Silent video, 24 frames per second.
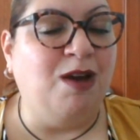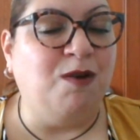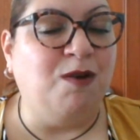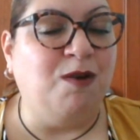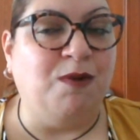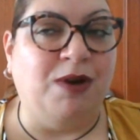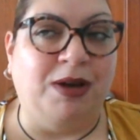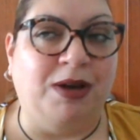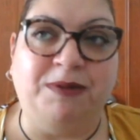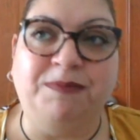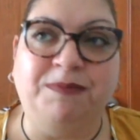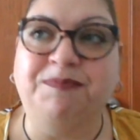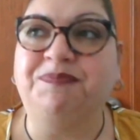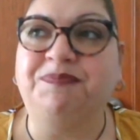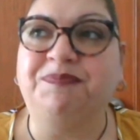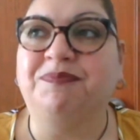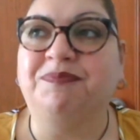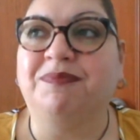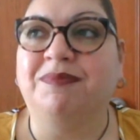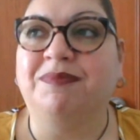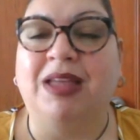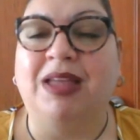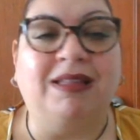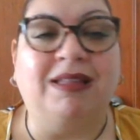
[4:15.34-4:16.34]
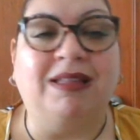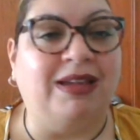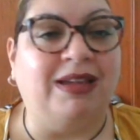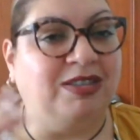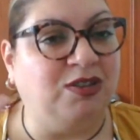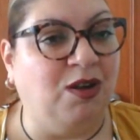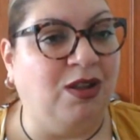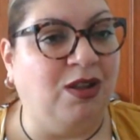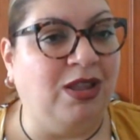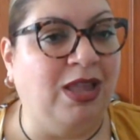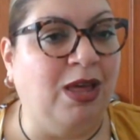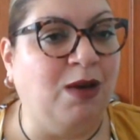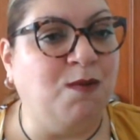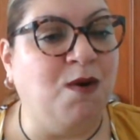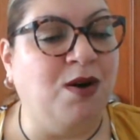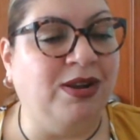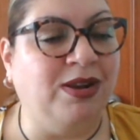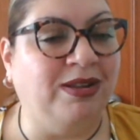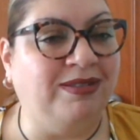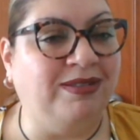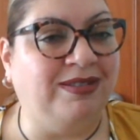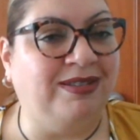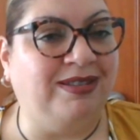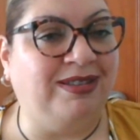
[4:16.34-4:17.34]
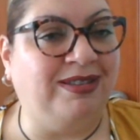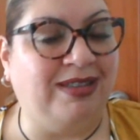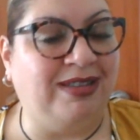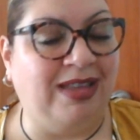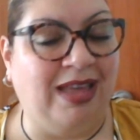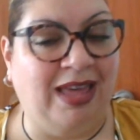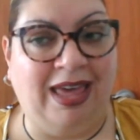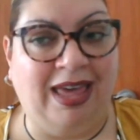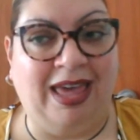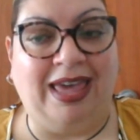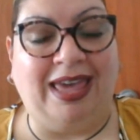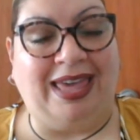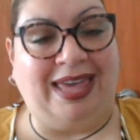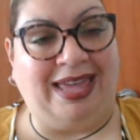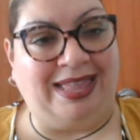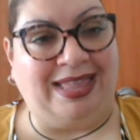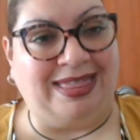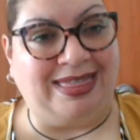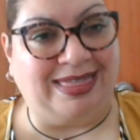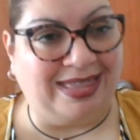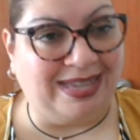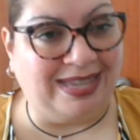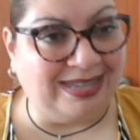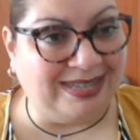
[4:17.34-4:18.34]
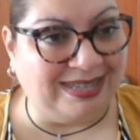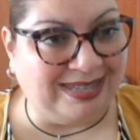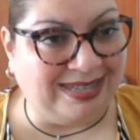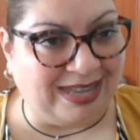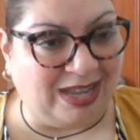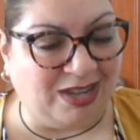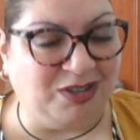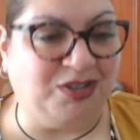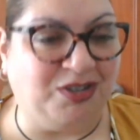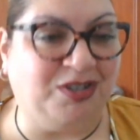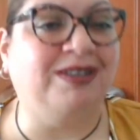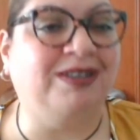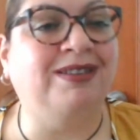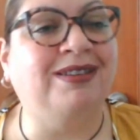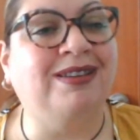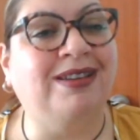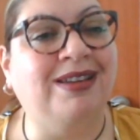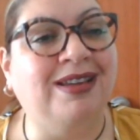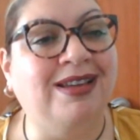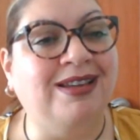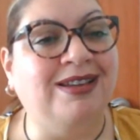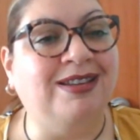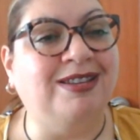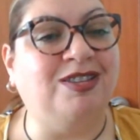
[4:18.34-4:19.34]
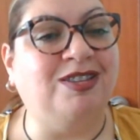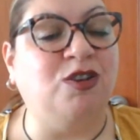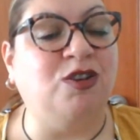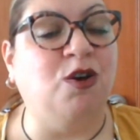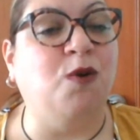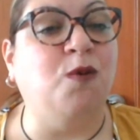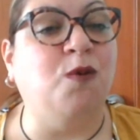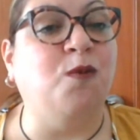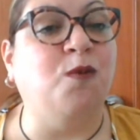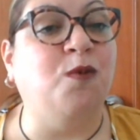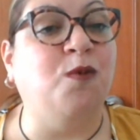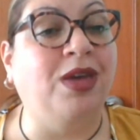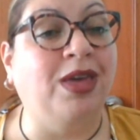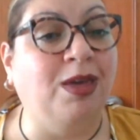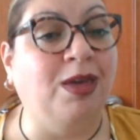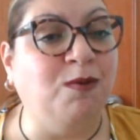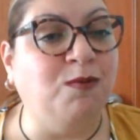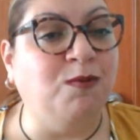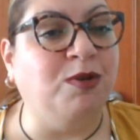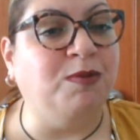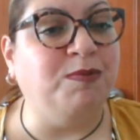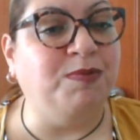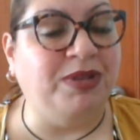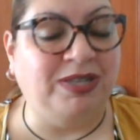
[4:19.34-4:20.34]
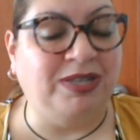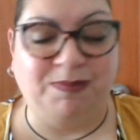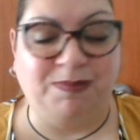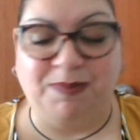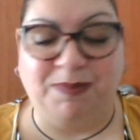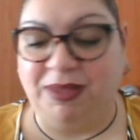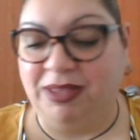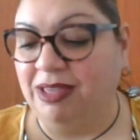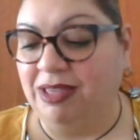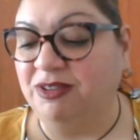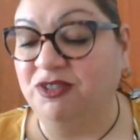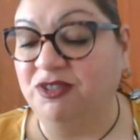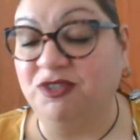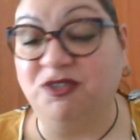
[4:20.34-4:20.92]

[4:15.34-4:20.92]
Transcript: Well, that's all I wanted to say in this session. So we will be speaking